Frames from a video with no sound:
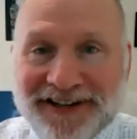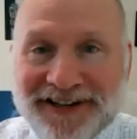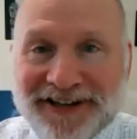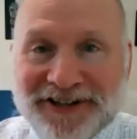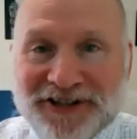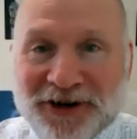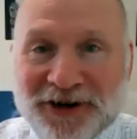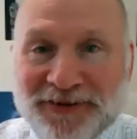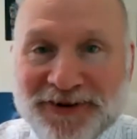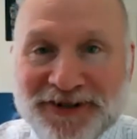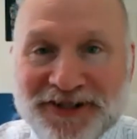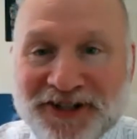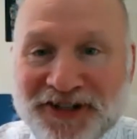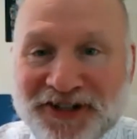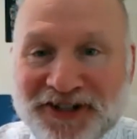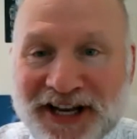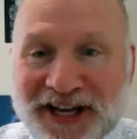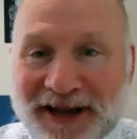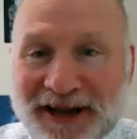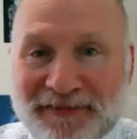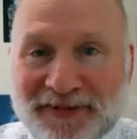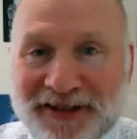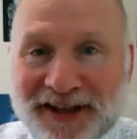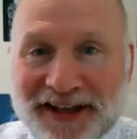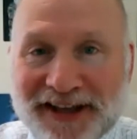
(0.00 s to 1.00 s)
It's almost the
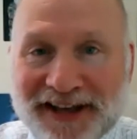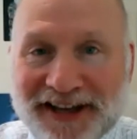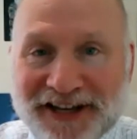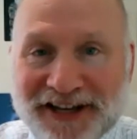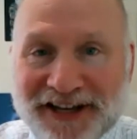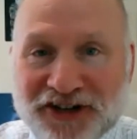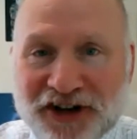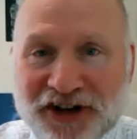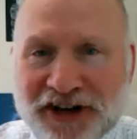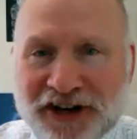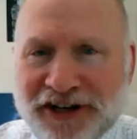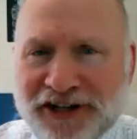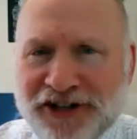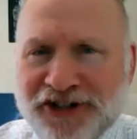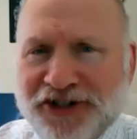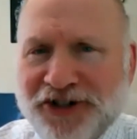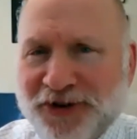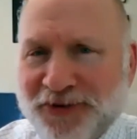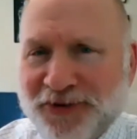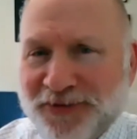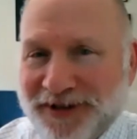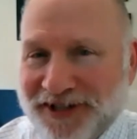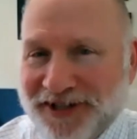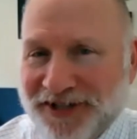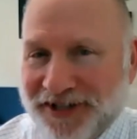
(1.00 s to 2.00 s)
same thing as,
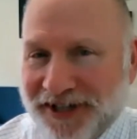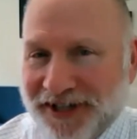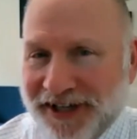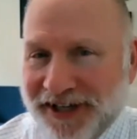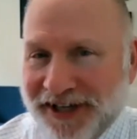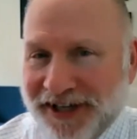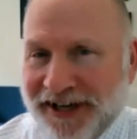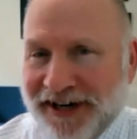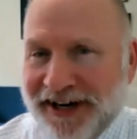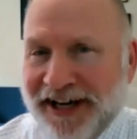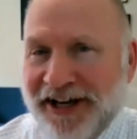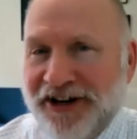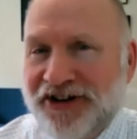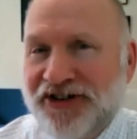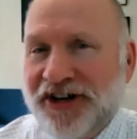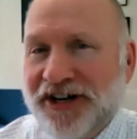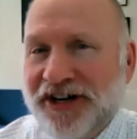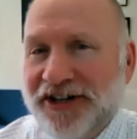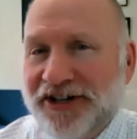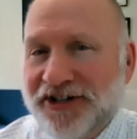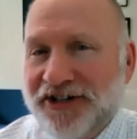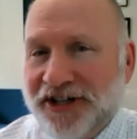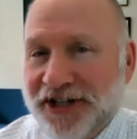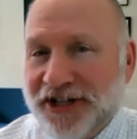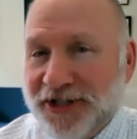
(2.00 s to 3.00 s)
should we see an
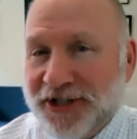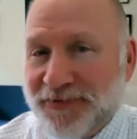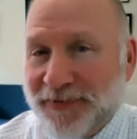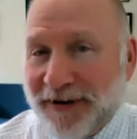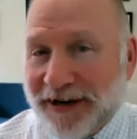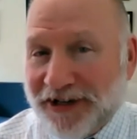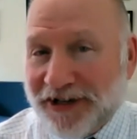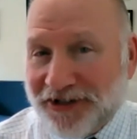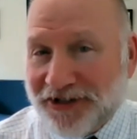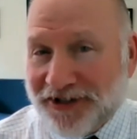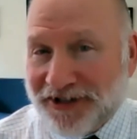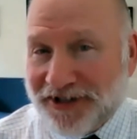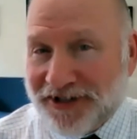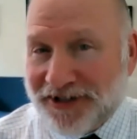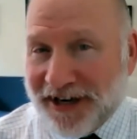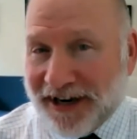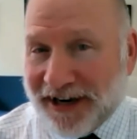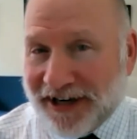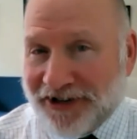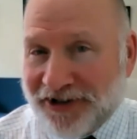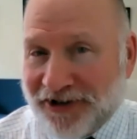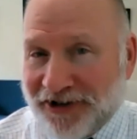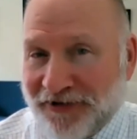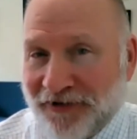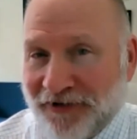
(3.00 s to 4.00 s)
HHT specialist
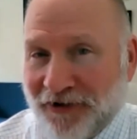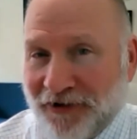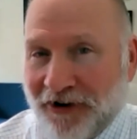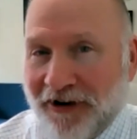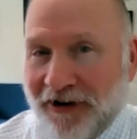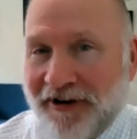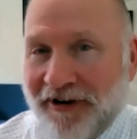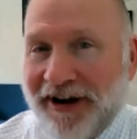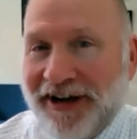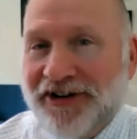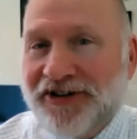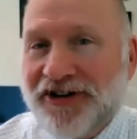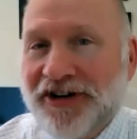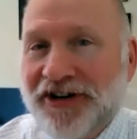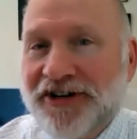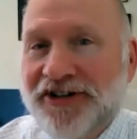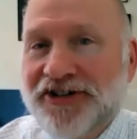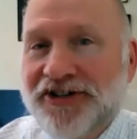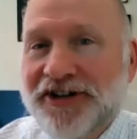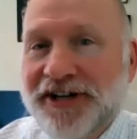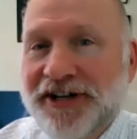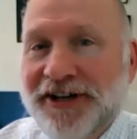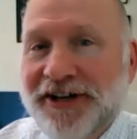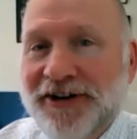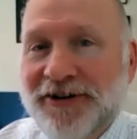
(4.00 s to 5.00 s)
doctor for our
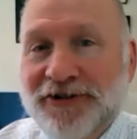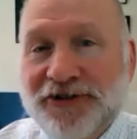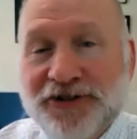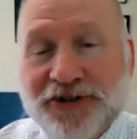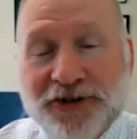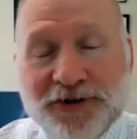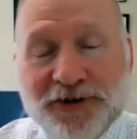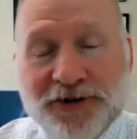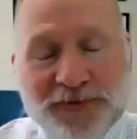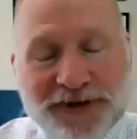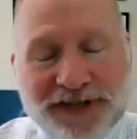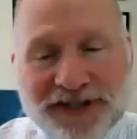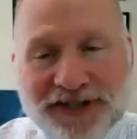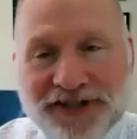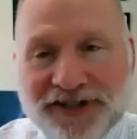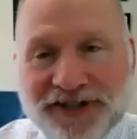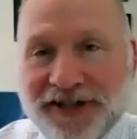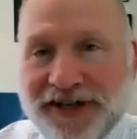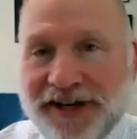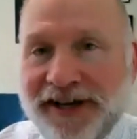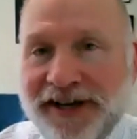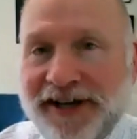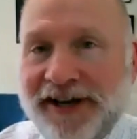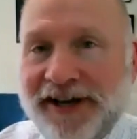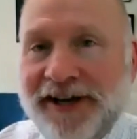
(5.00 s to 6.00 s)
HHT, or should we
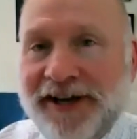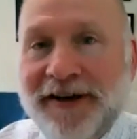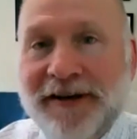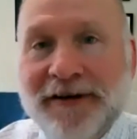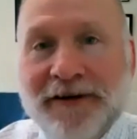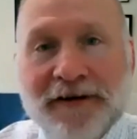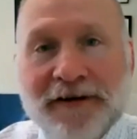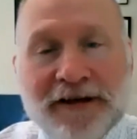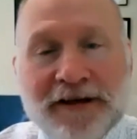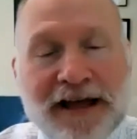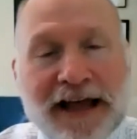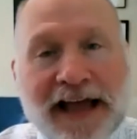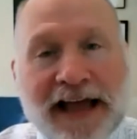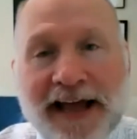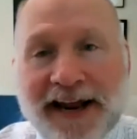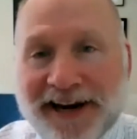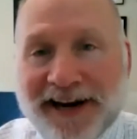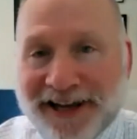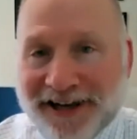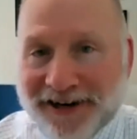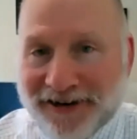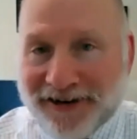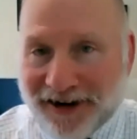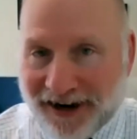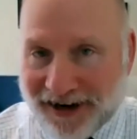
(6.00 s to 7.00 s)
see
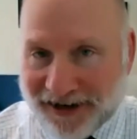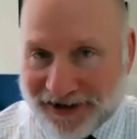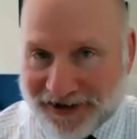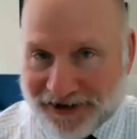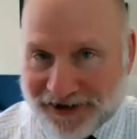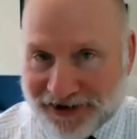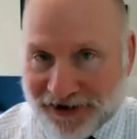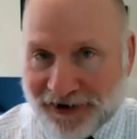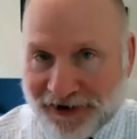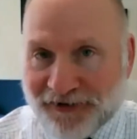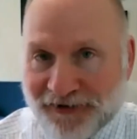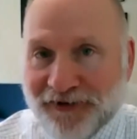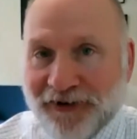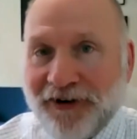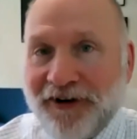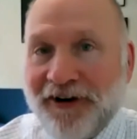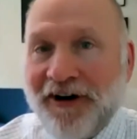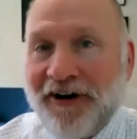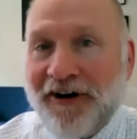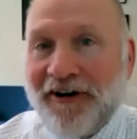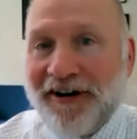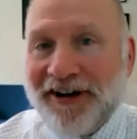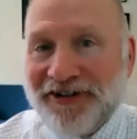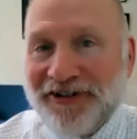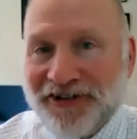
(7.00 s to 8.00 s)
any doctor for
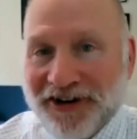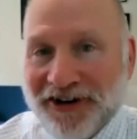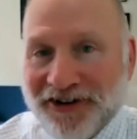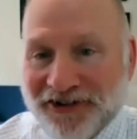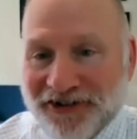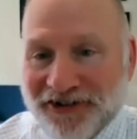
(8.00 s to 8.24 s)
our HHT?